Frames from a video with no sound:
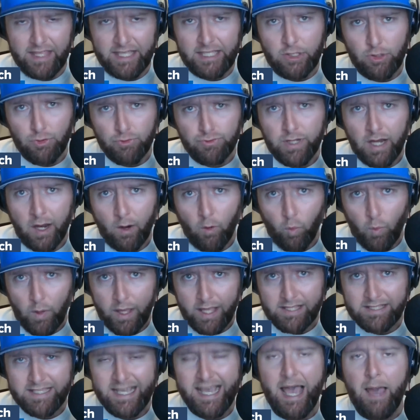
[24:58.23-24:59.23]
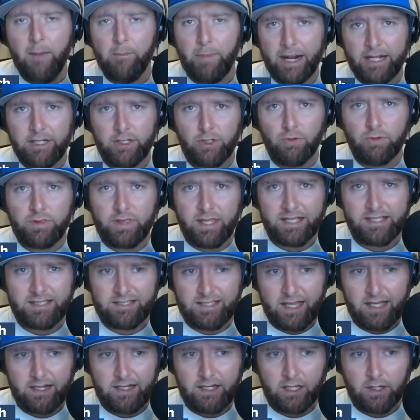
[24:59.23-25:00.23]
I think Utah wins, but I do
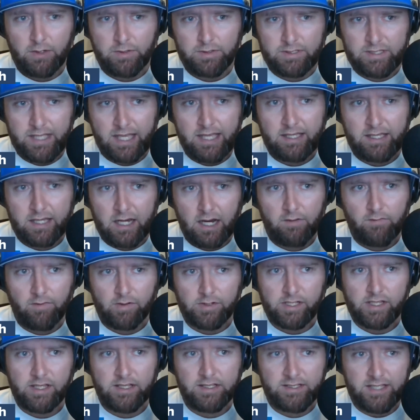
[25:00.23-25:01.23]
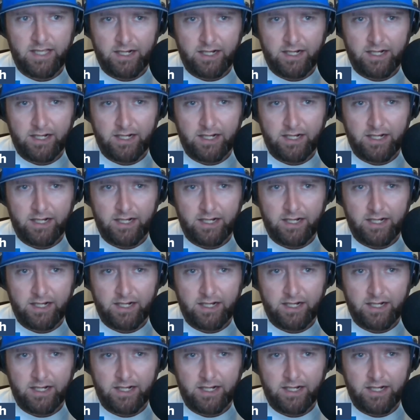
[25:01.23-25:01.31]
think San Diego State covers.